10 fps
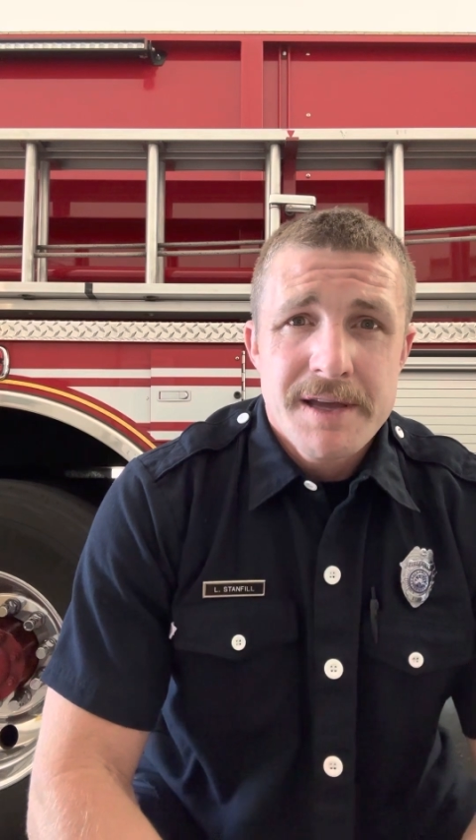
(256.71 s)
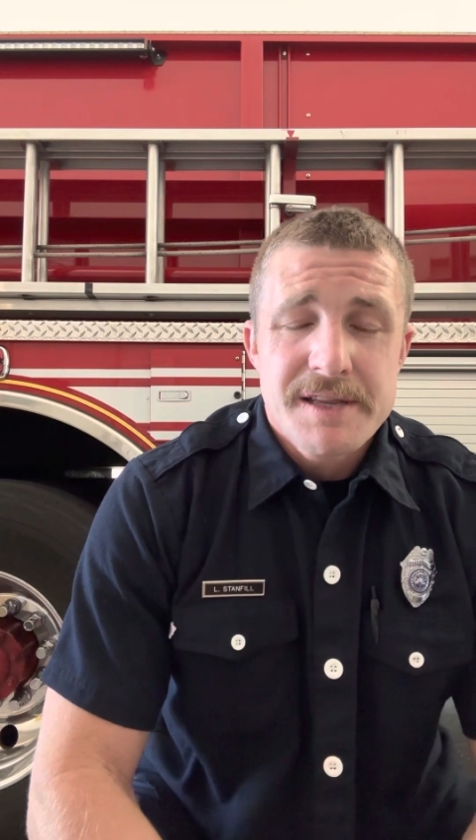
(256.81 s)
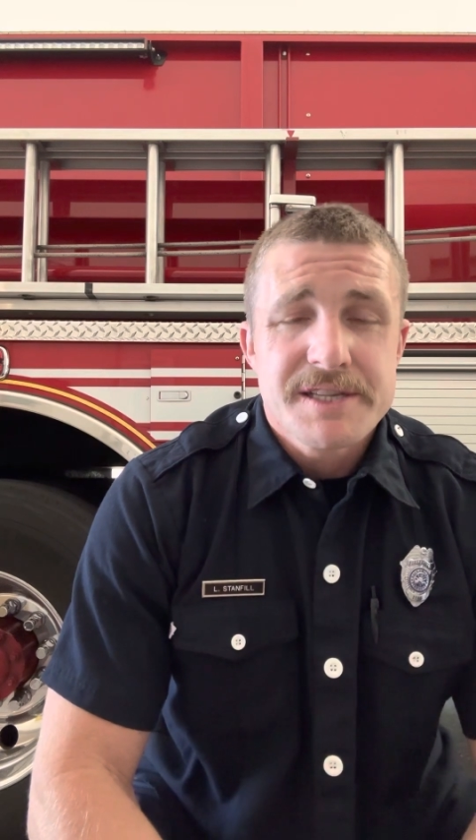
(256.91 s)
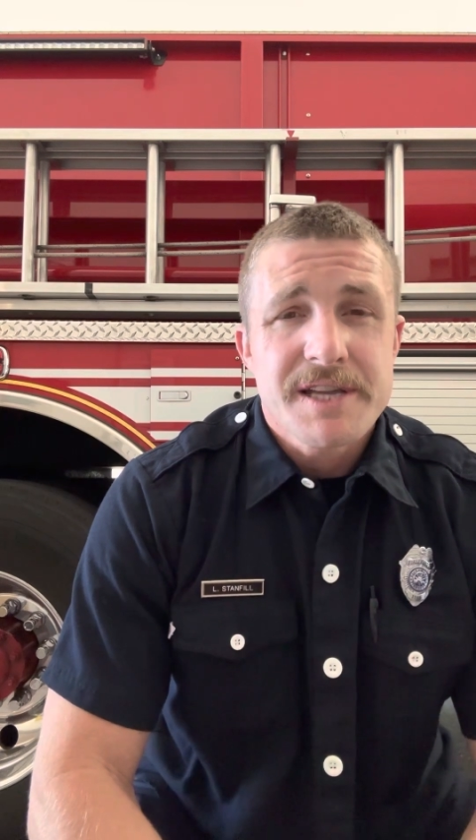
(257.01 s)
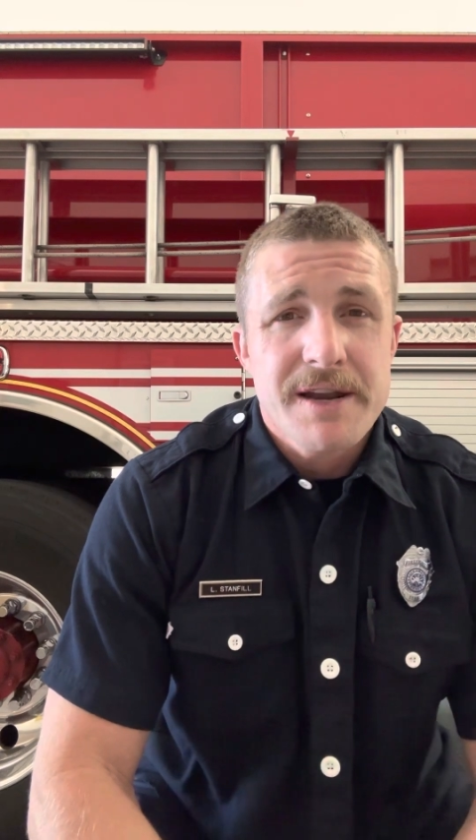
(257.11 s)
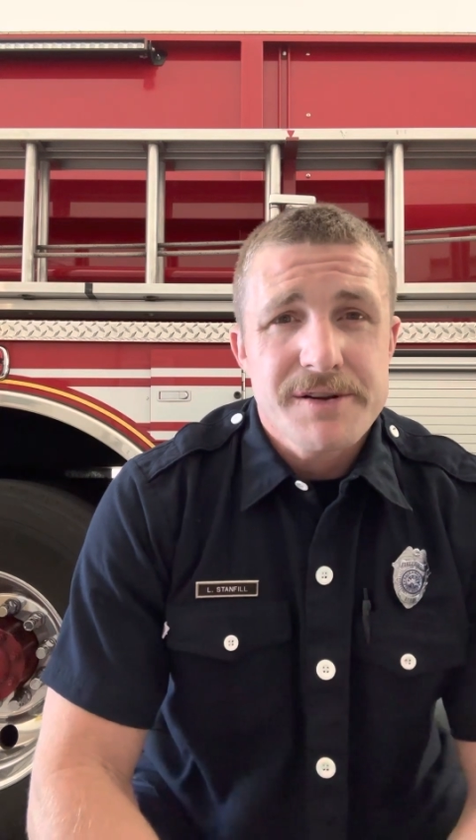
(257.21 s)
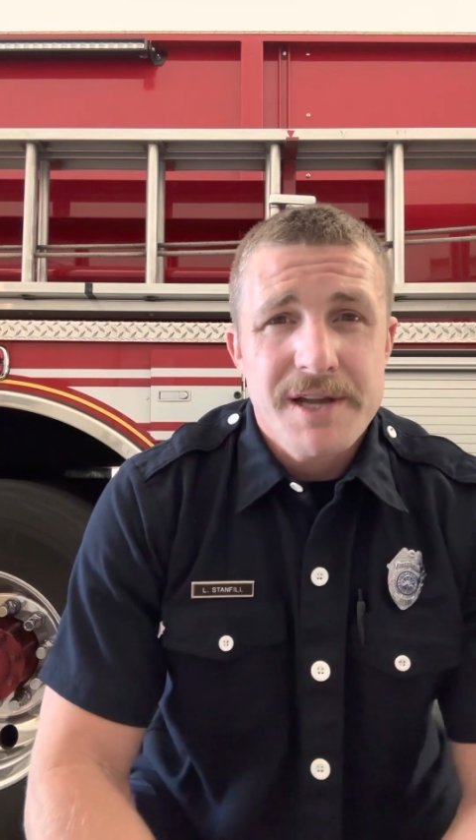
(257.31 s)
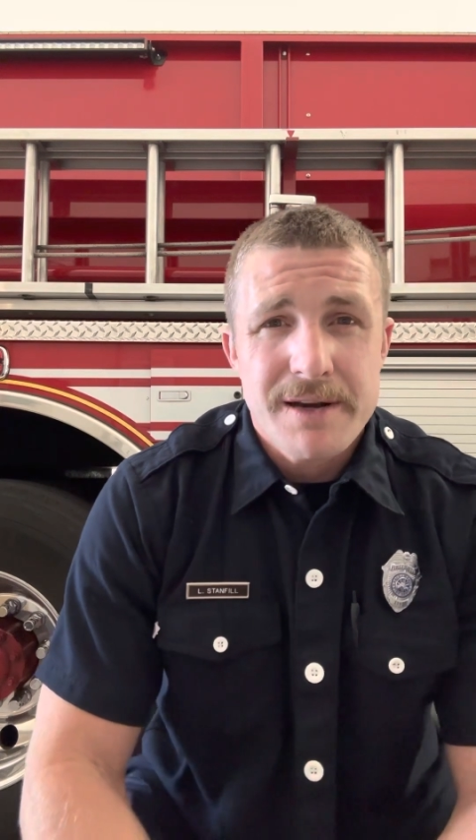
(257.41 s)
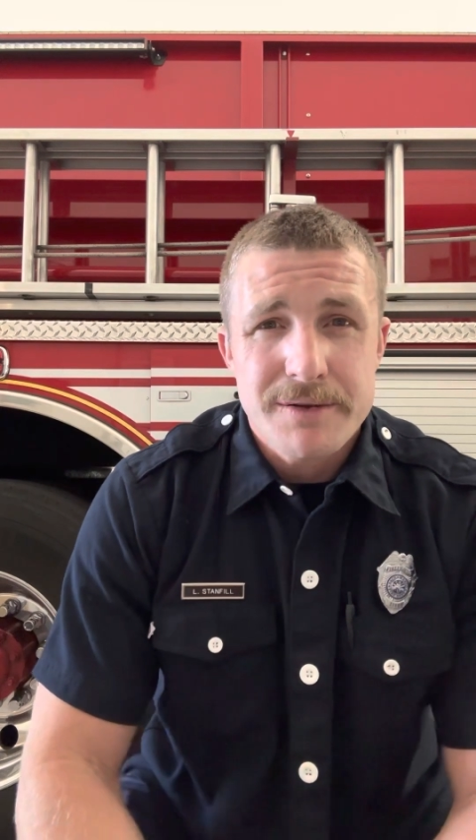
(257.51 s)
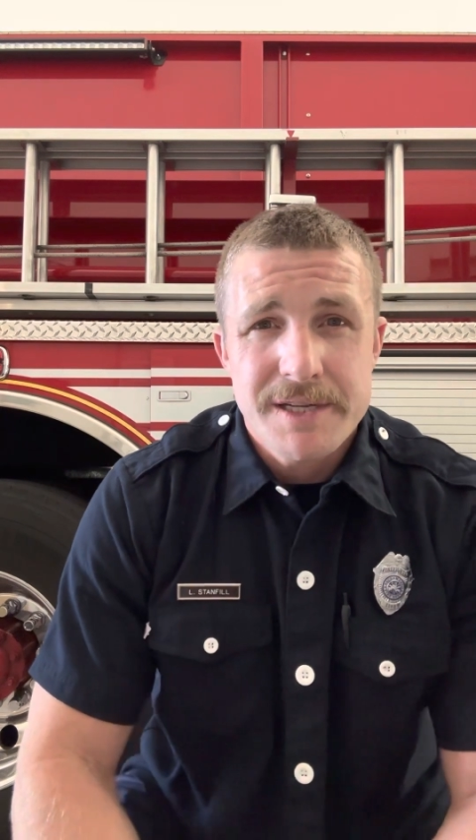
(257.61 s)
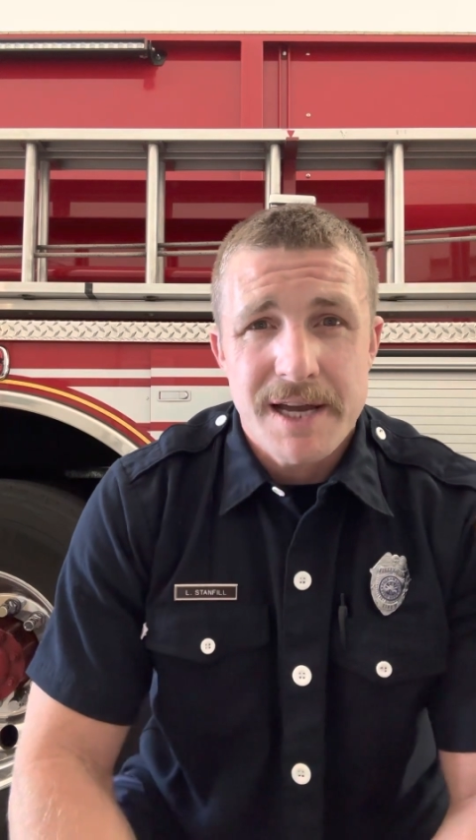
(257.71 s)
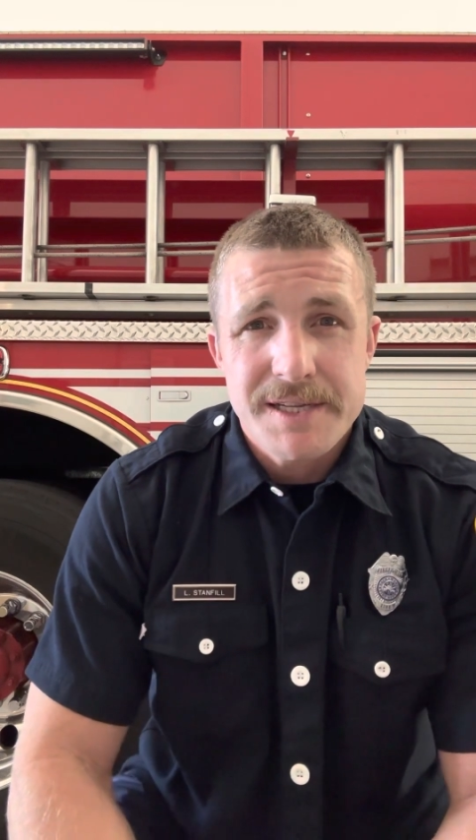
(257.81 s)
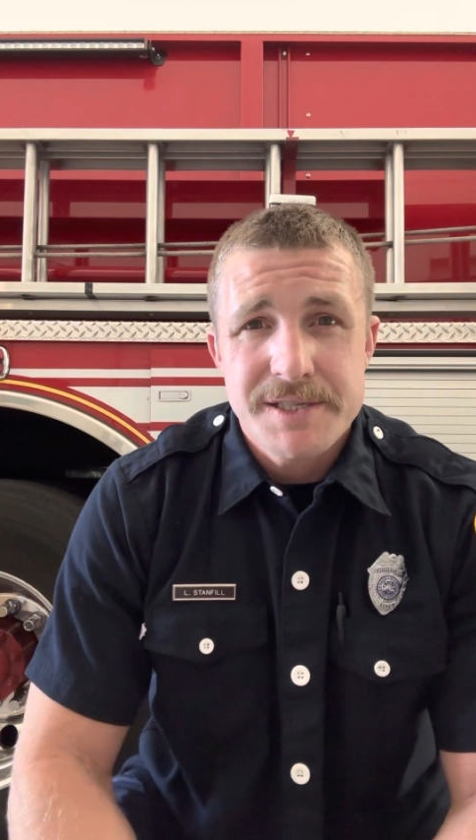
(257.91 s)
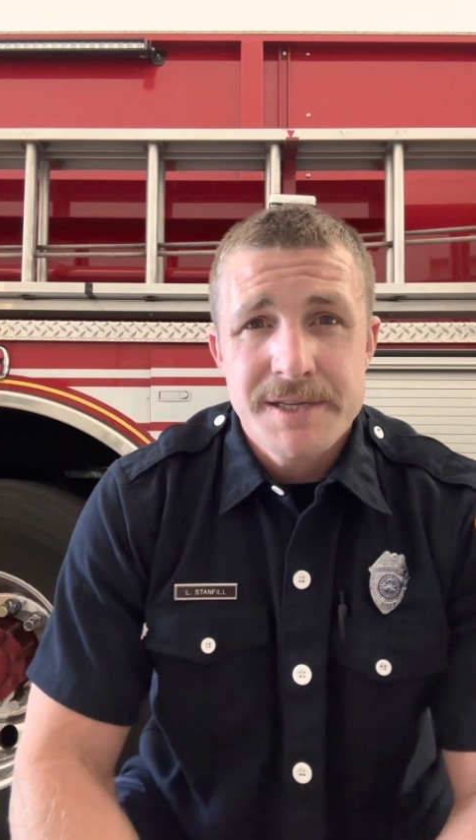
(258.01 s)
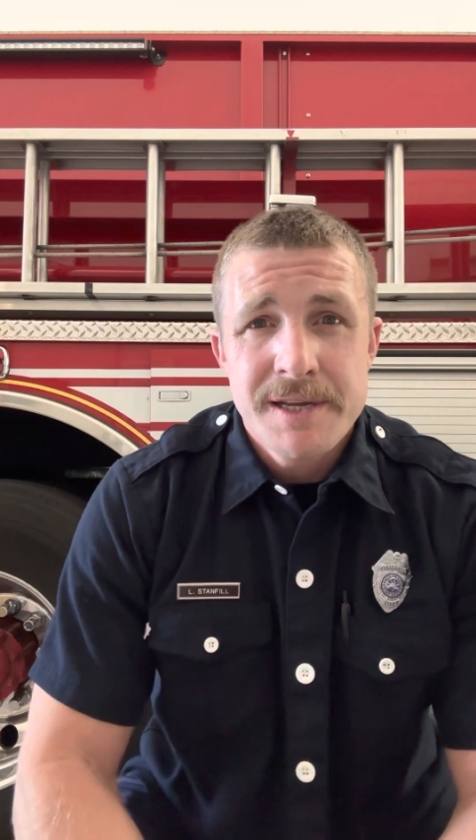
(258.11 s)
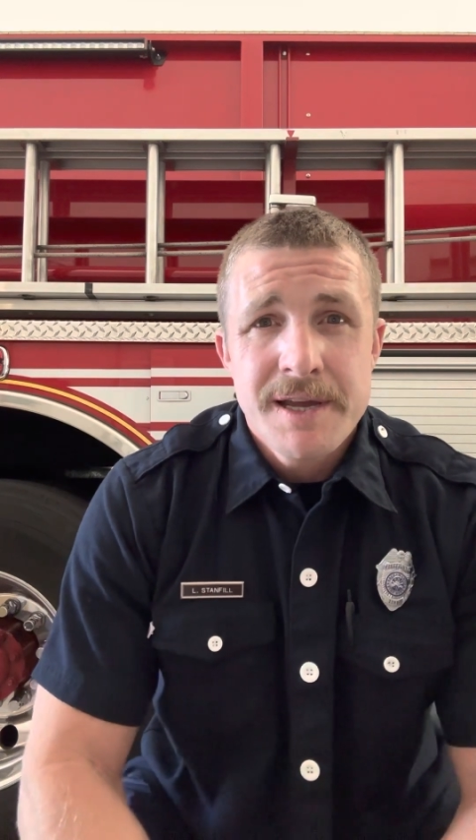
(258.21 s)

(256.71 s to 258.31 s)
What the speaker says: The Steiner tunnel test